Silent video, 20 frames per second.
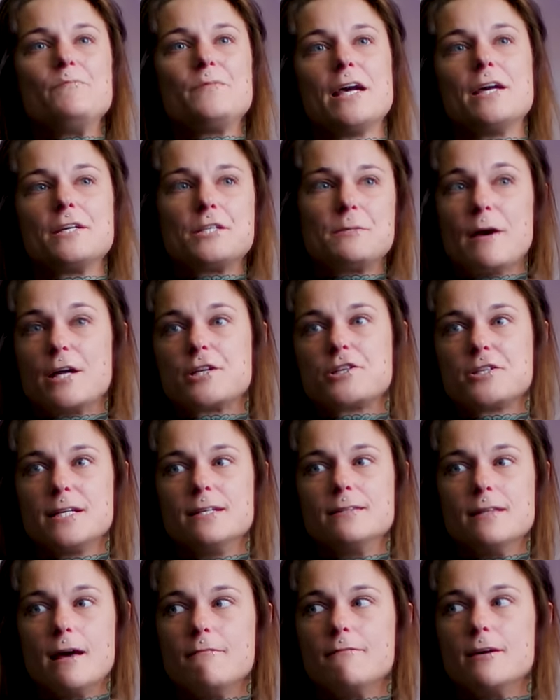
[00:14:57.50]
they especially
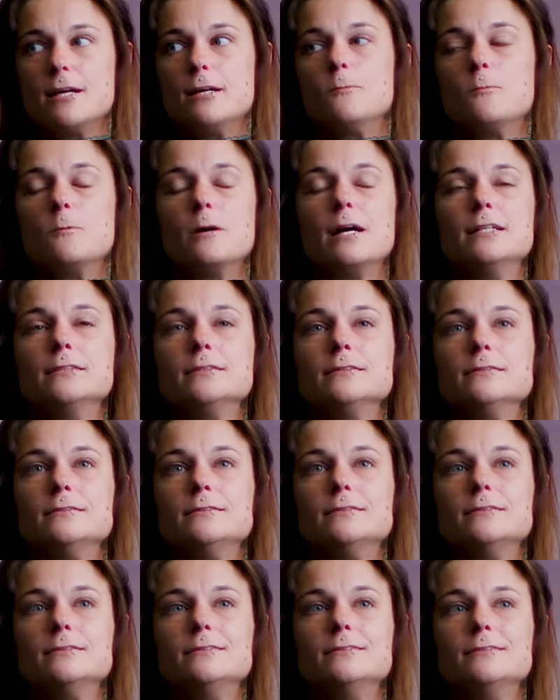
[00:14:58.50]
love it
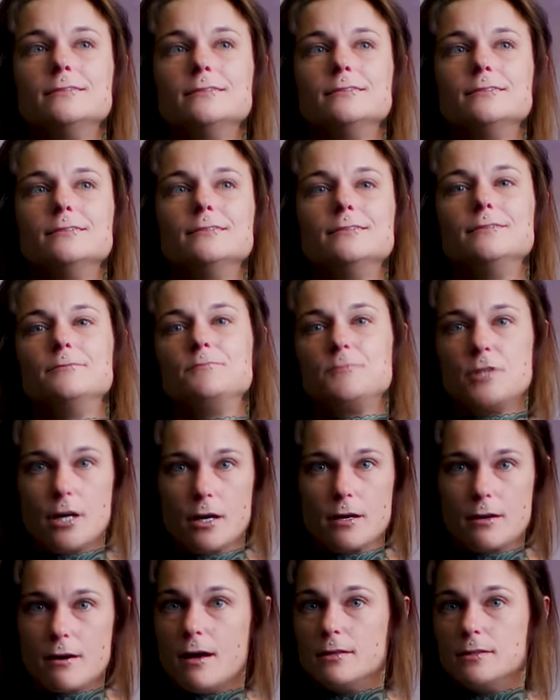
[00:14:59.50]
when
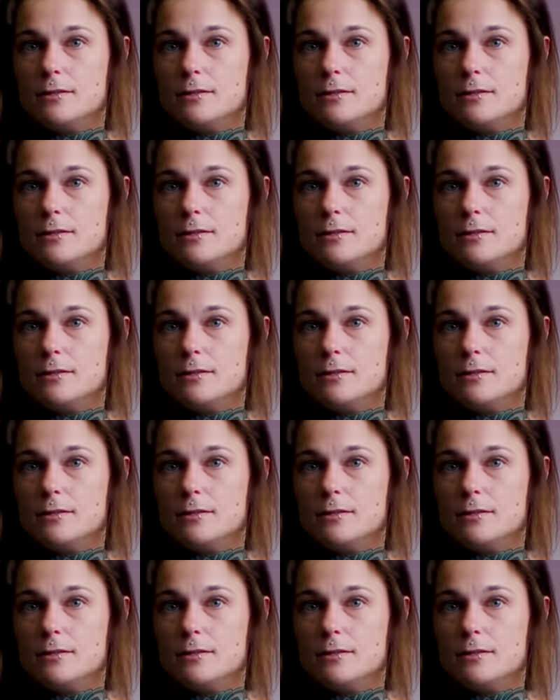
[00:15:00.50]
You're